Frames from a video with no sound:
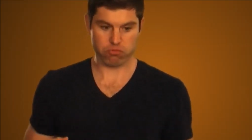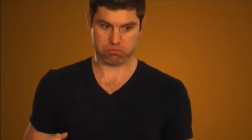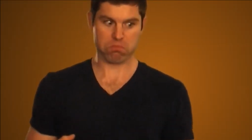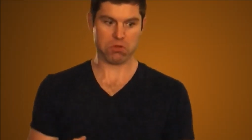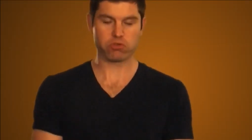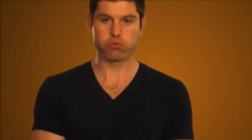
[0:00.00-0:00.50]

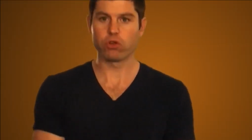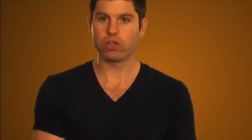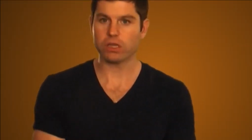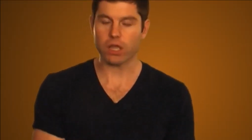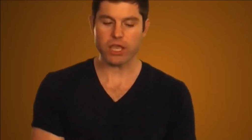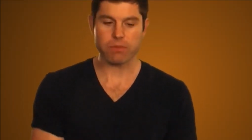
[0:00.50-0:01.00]
must really
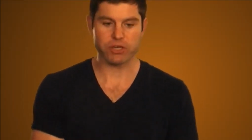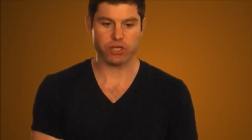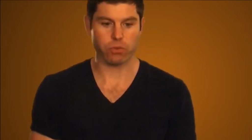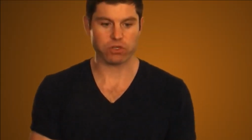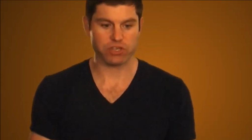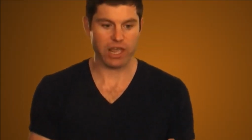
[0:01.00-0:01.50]
like me. She
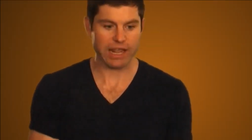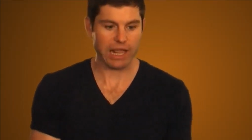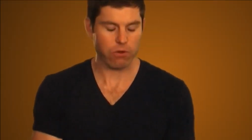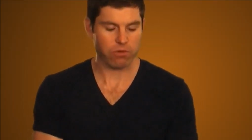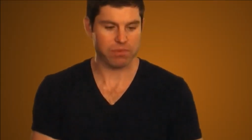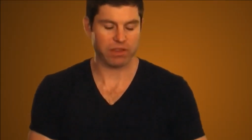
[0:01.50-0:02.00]
wants to hang out
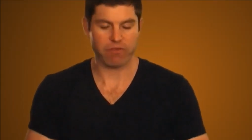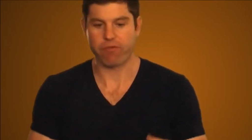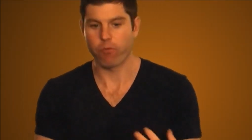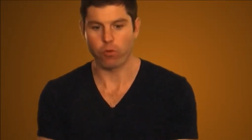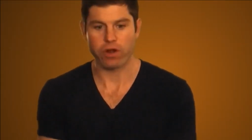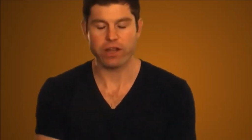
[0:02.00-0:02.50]
with me like
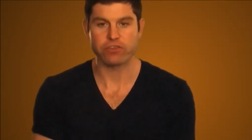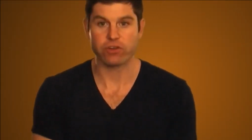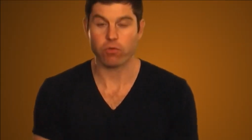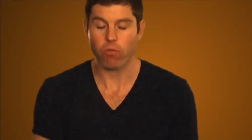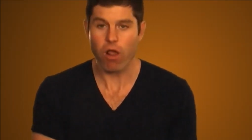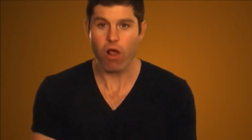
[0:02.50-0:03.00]
4 nights in a
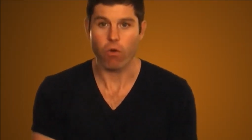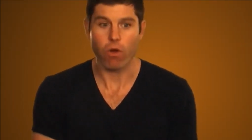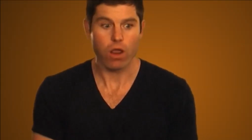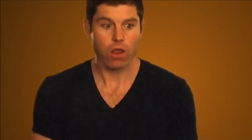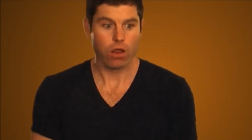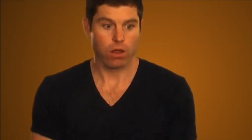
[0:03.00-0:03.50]
row.
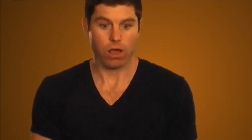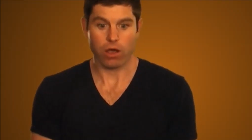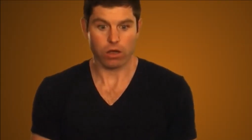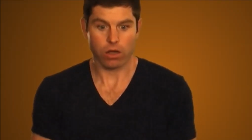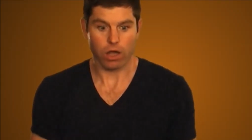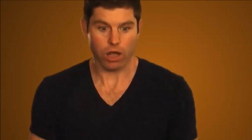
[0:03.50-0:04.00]

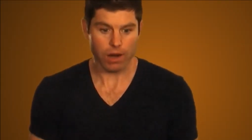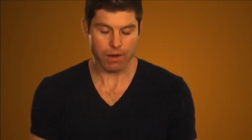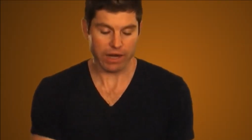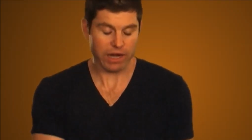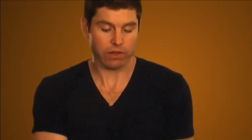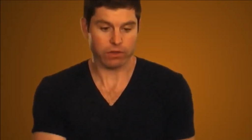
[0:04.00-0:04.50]
I
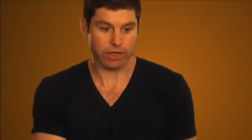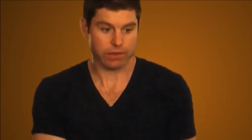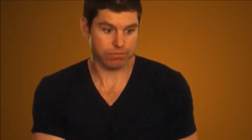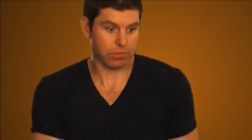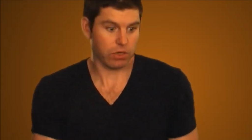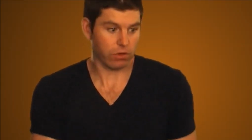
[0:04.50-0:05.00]
gotta
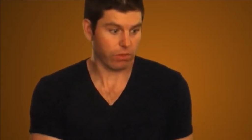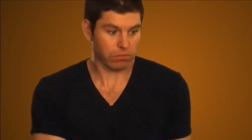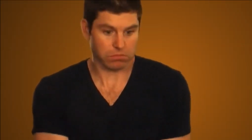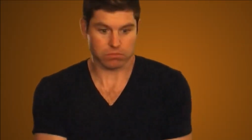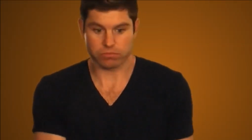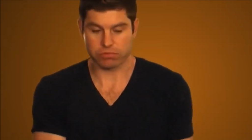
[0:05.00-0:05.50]

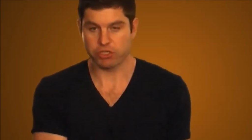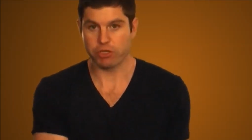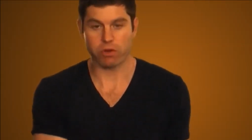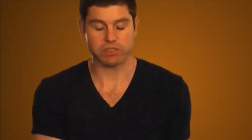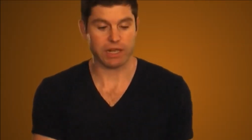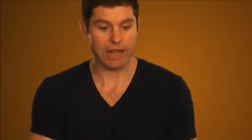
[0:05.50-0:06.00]
she
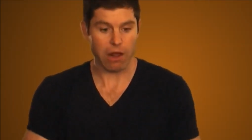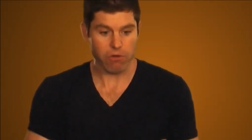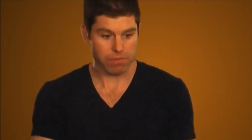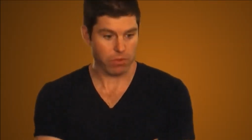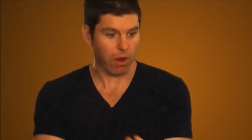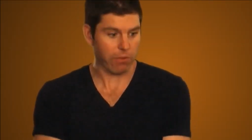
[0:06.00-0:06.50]
wants to hang out with
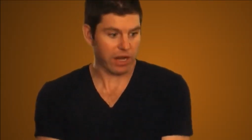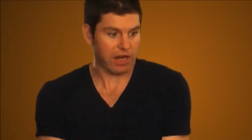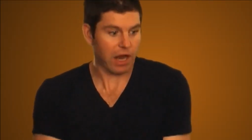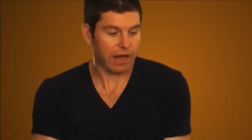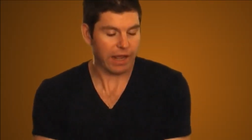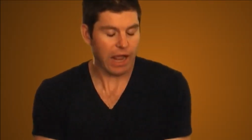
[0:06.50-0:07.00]
me. Why would I
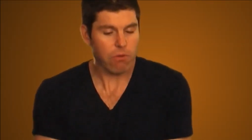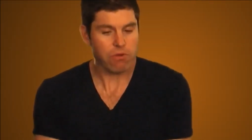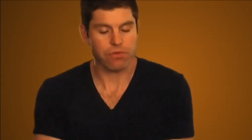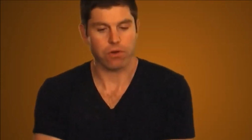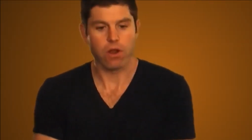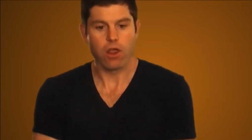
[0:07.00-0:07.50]
not hang out with
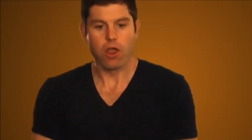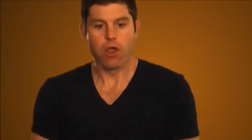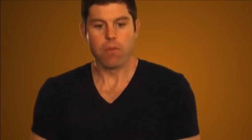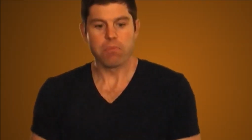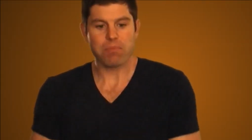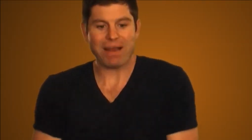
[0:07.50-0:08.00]
her?
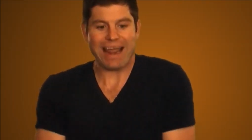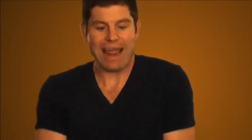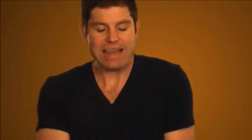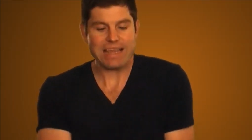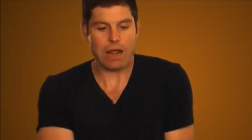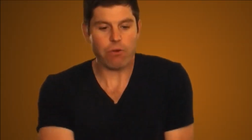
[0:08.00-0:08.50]
But by
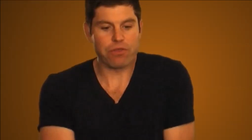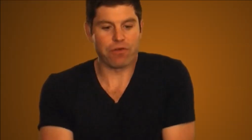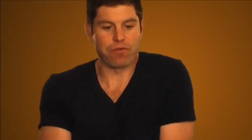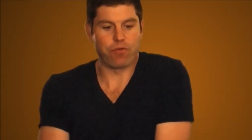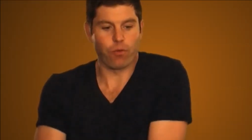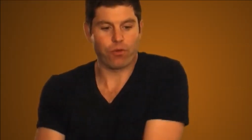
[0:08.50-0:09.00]
hanging out with her
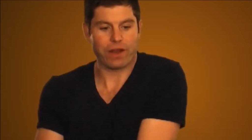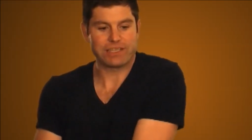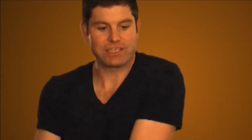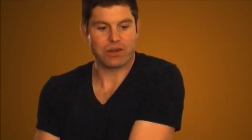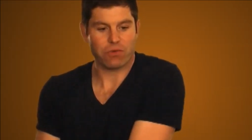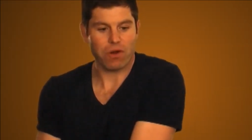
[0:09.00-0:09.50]
4 nights
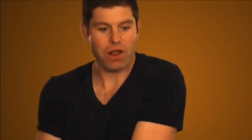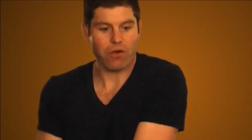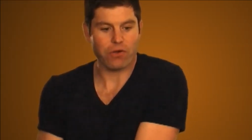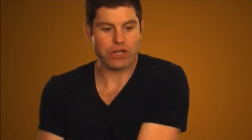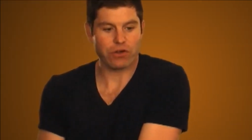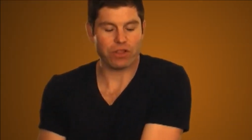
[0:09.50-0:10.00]
in a row,
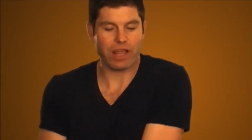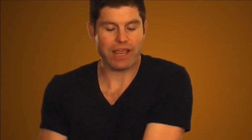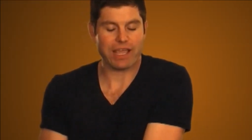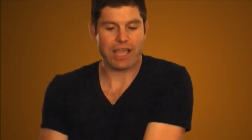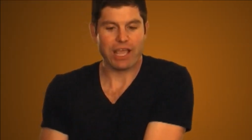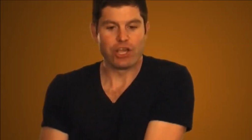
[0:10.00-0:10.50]
you're
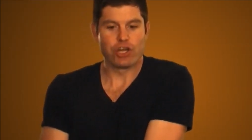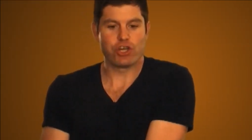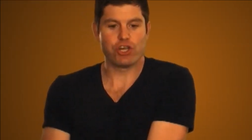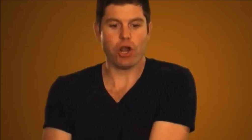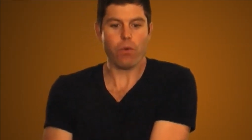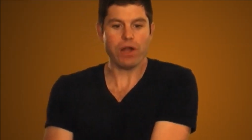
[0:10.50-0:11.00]
like
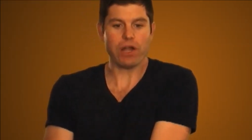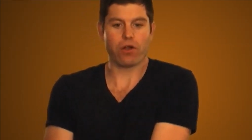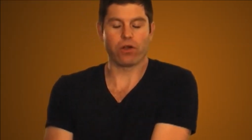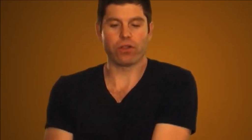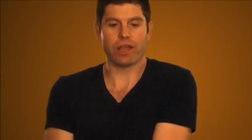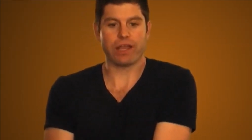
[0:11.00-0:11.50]
showing
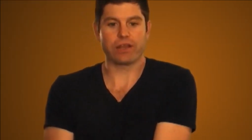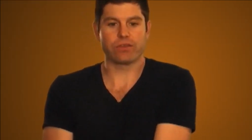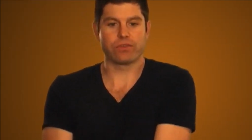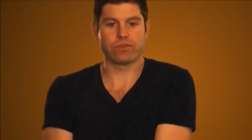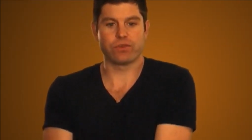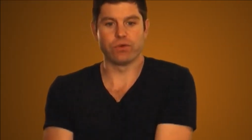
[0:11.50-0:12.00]
her like,
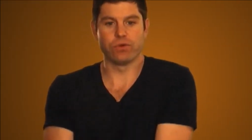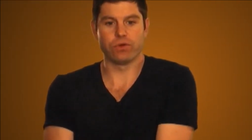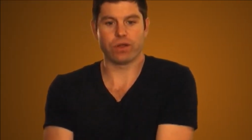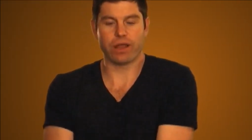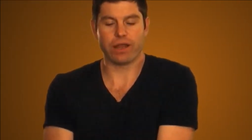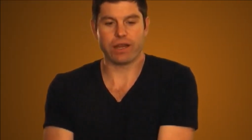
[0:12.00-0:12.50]
dude,
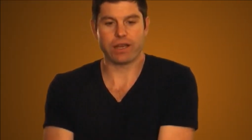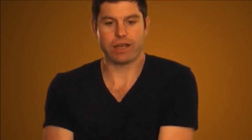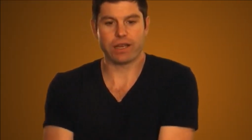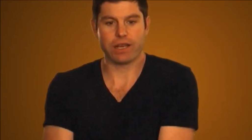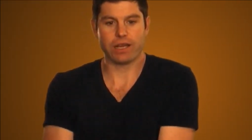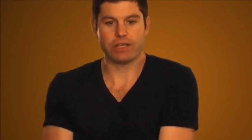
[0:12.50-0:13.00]
like,
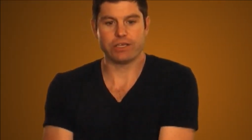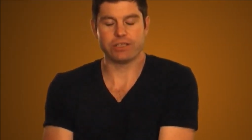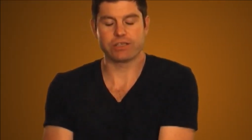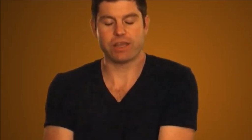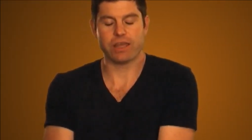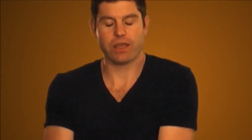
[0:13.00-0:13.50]
she's
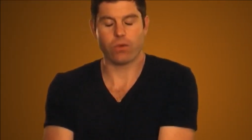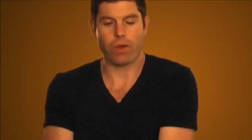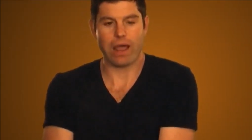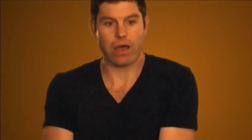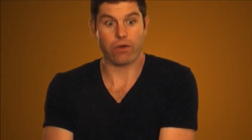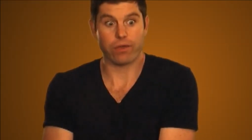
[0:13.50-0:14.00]
thinking,
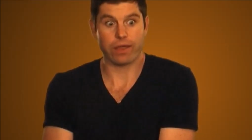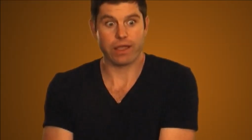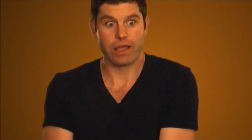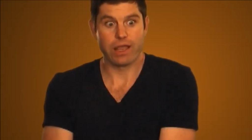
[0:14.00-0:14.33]
wow, like,